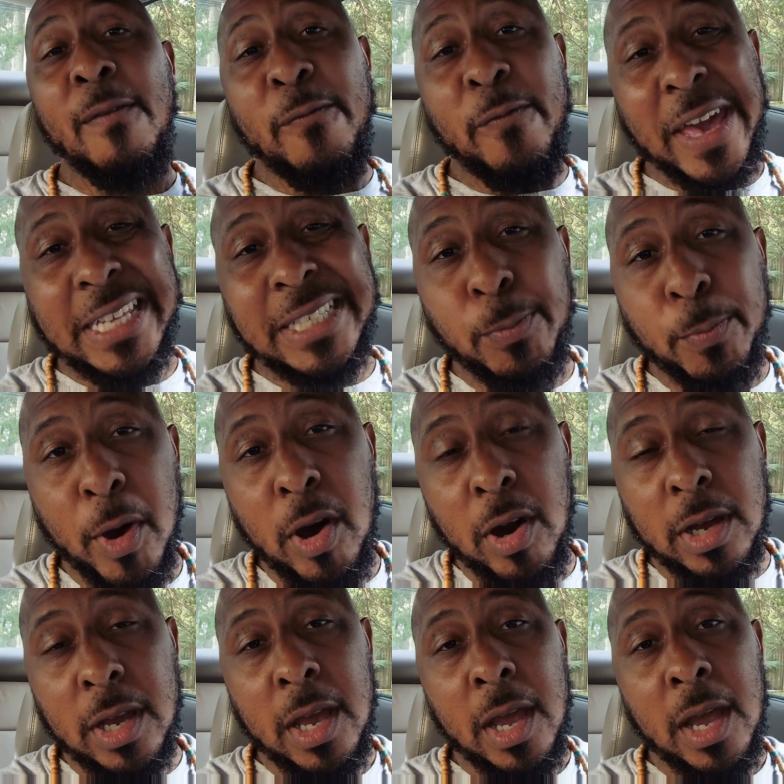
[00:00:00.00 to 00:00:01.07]

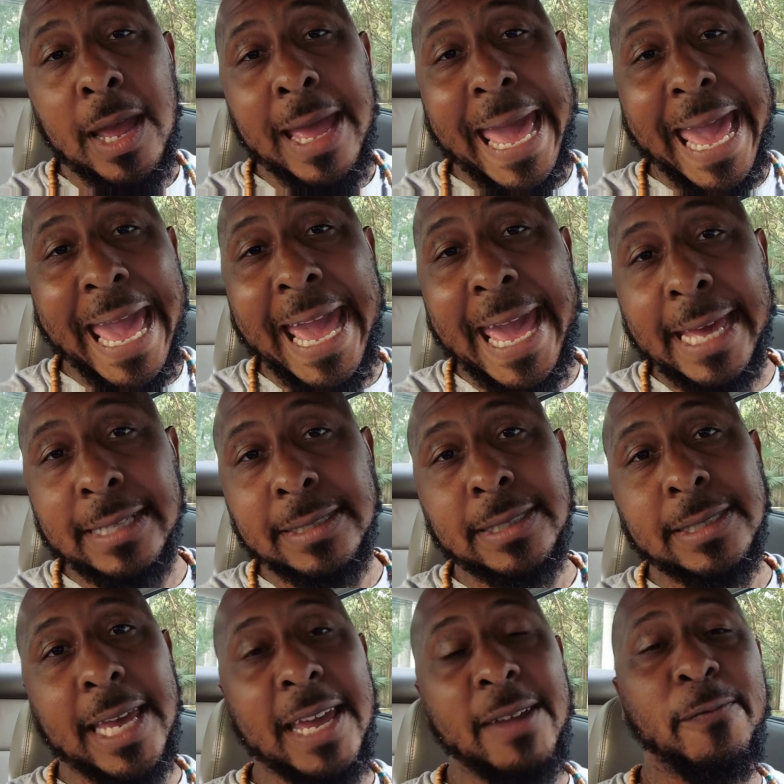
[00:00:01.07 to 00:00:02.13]
Facebook
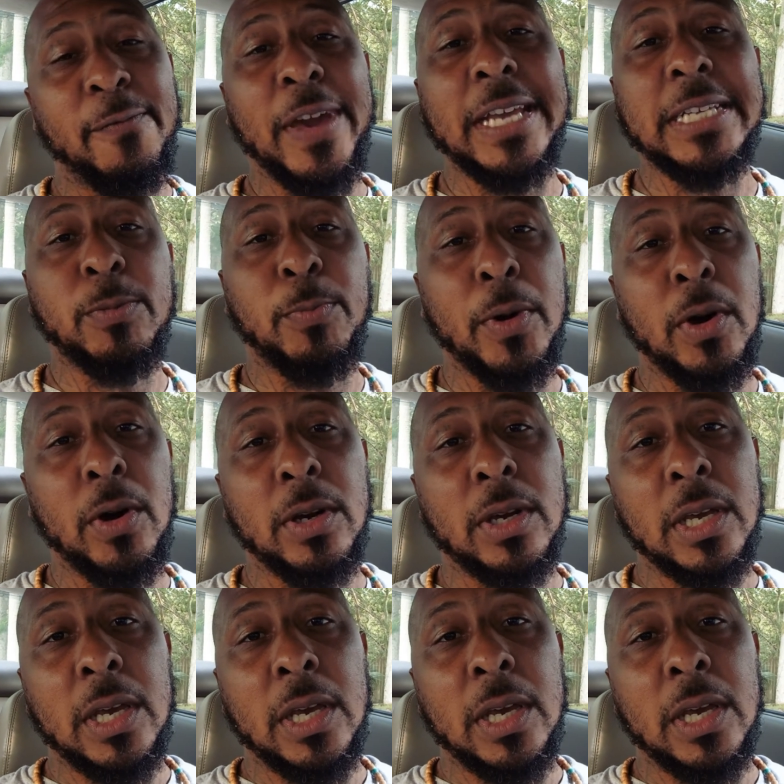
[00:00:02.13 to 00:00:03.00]
ads and Facebook